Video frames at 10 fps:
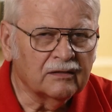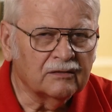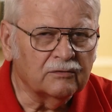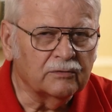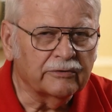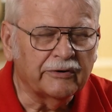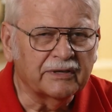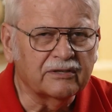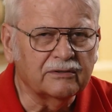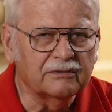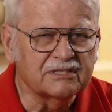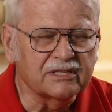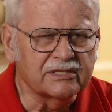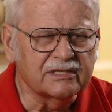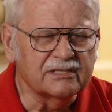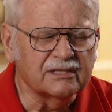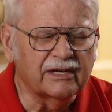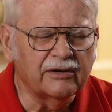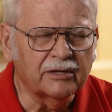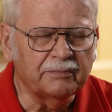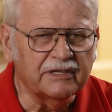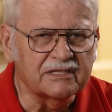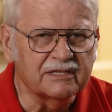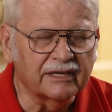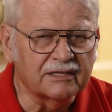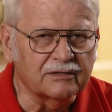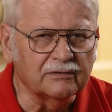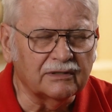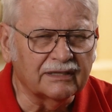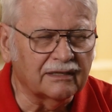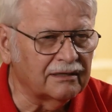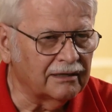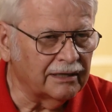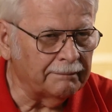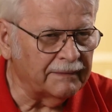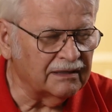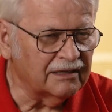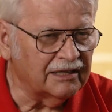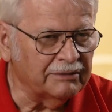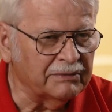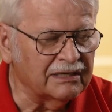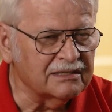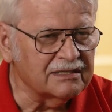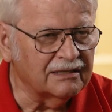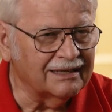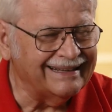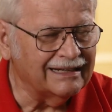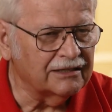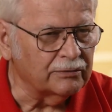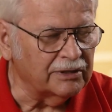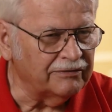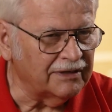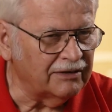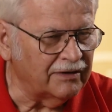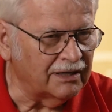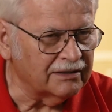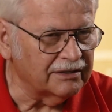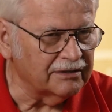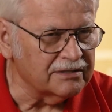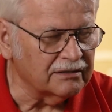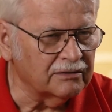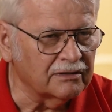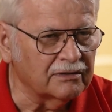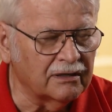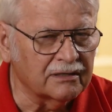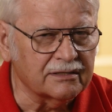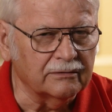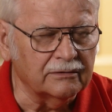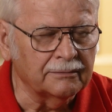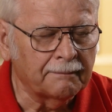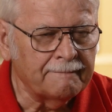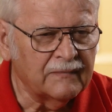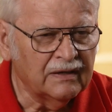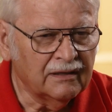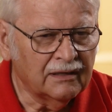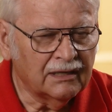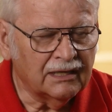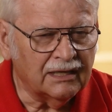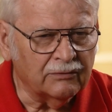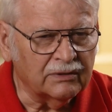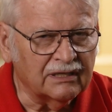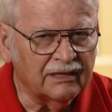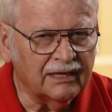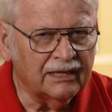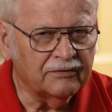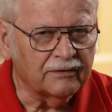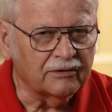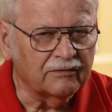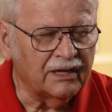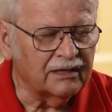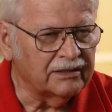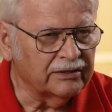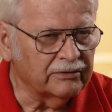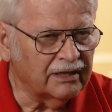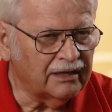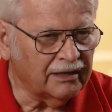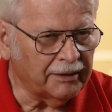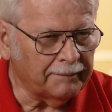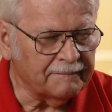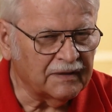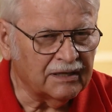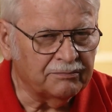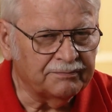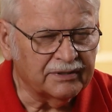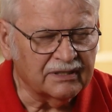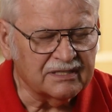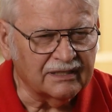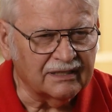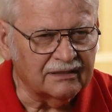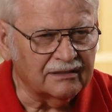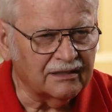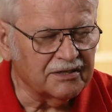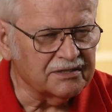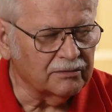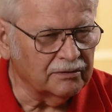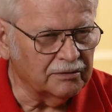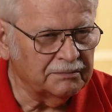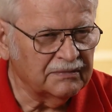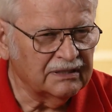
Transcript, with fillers: We uh, were going to a security police tech school at the time, and they came in and said they needed 25 volunteers to go to dog school. And when the day for volunteering came, they put us in a large room